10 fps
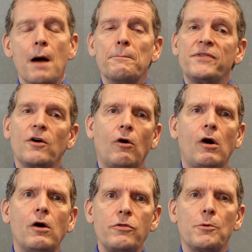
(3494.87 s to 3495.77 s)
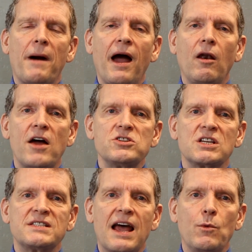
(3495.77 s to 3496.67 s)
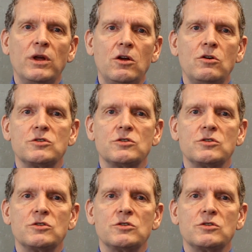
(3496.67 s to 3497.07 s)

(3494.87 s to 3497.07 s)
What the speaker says: But there are other biologics that we use.